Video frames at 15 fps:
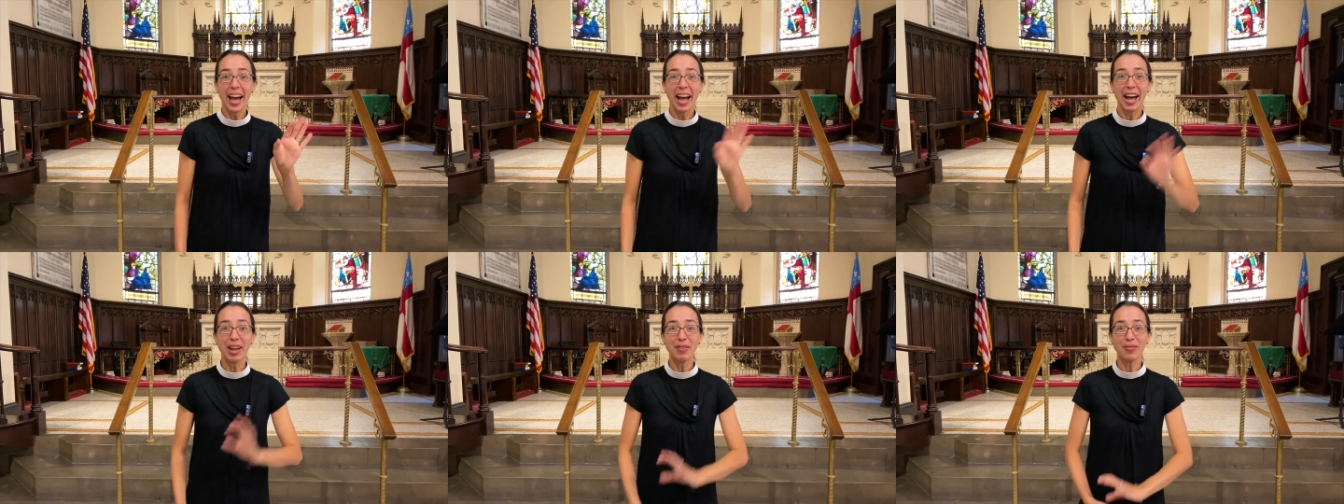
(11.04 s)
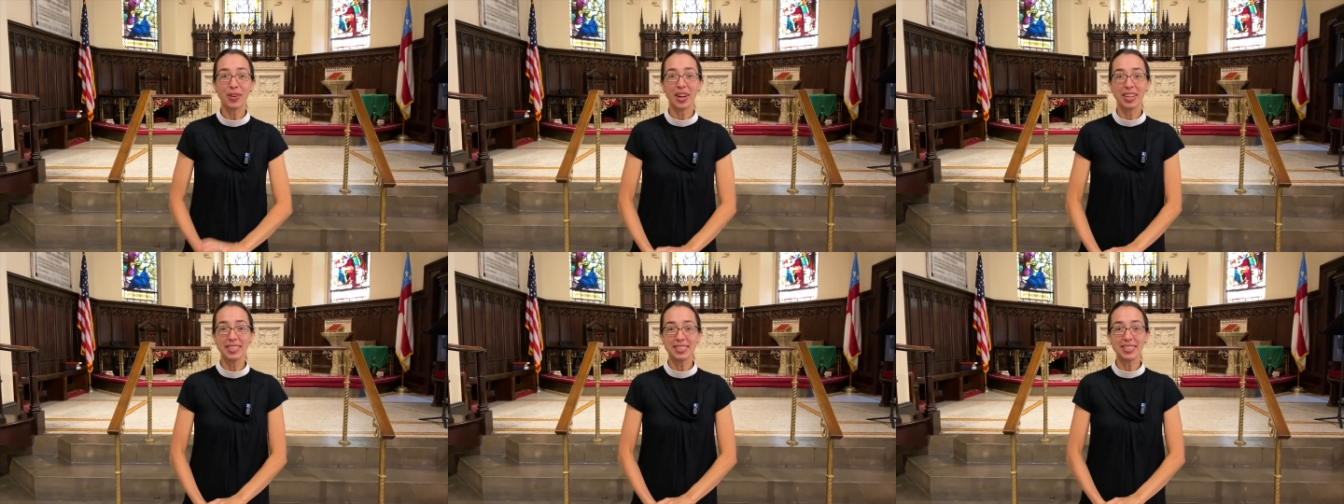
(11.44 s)
Hi,
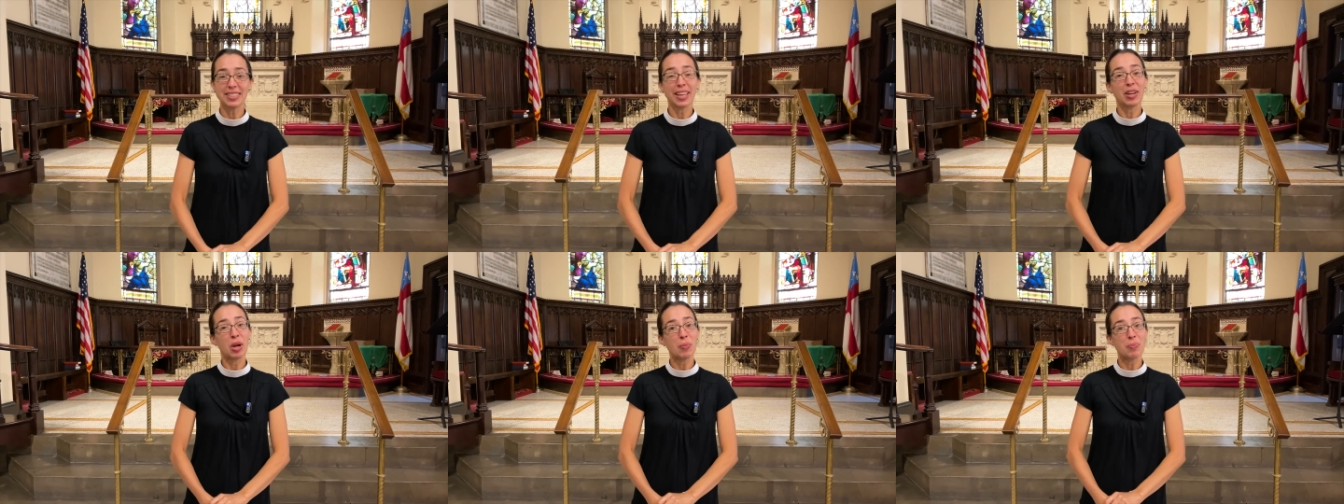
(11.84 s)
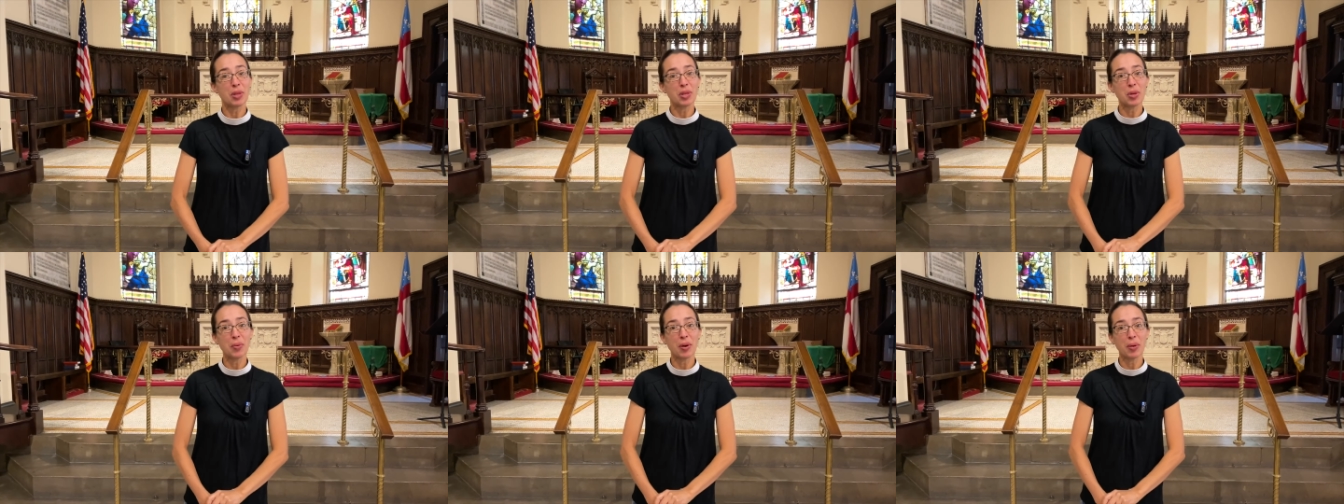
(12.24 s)
friends. I hope
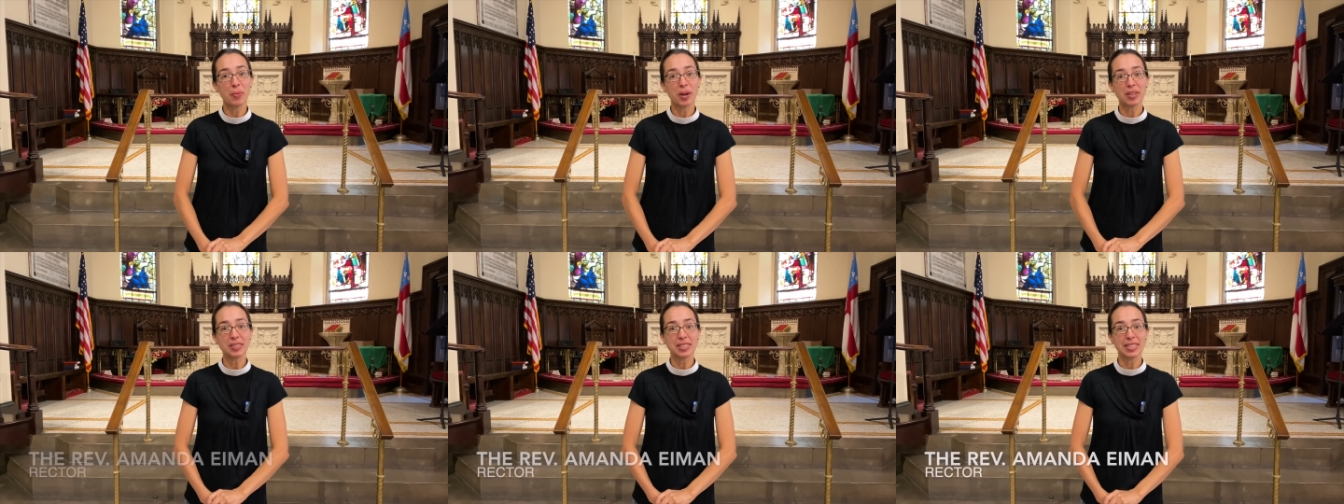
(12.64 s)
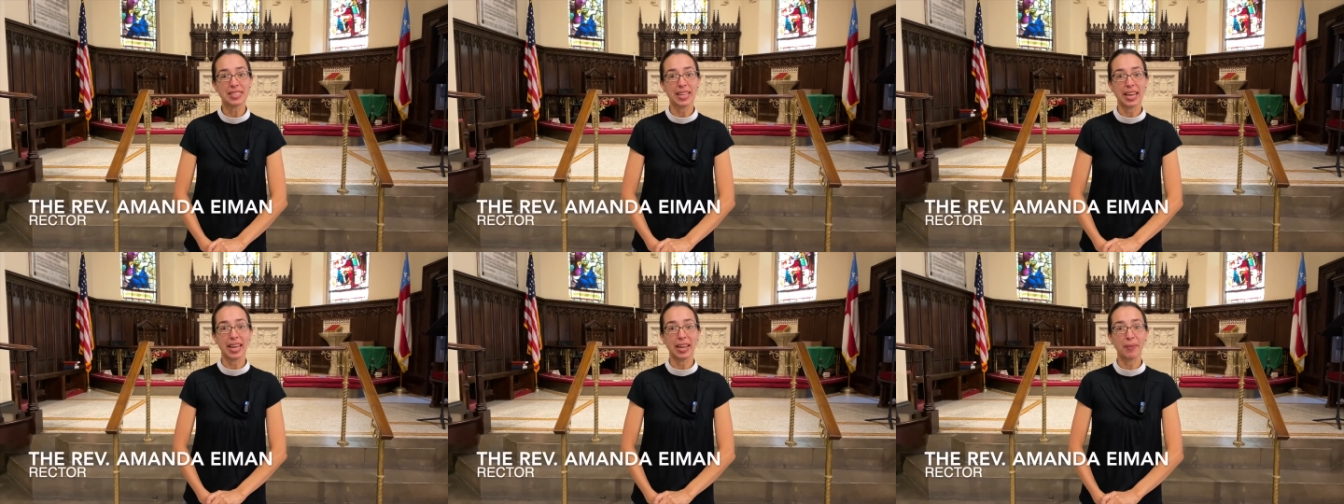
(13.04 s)
that you are well
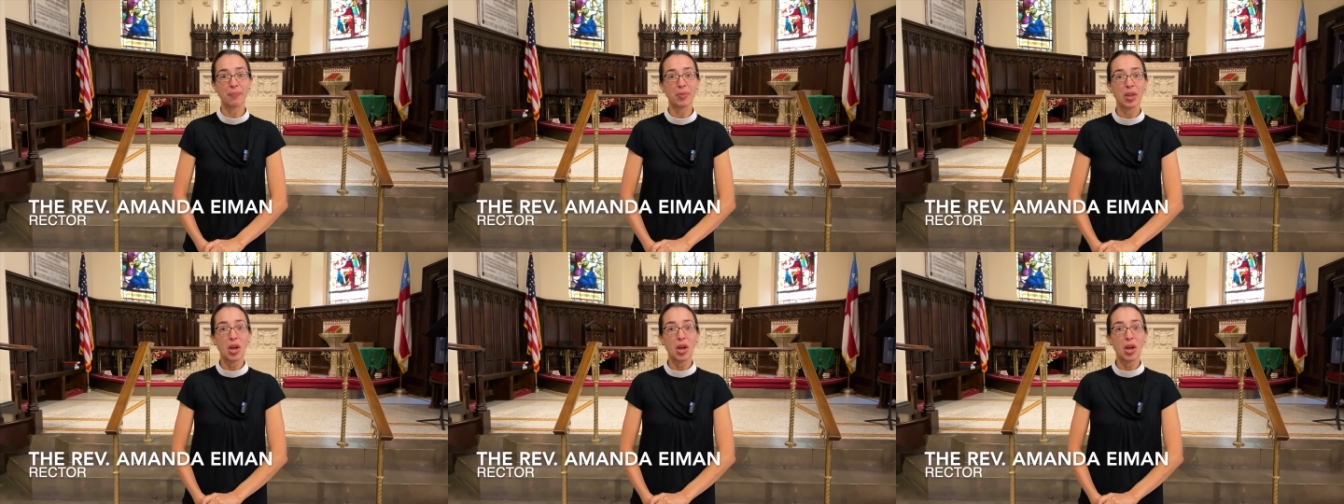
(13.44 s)
today.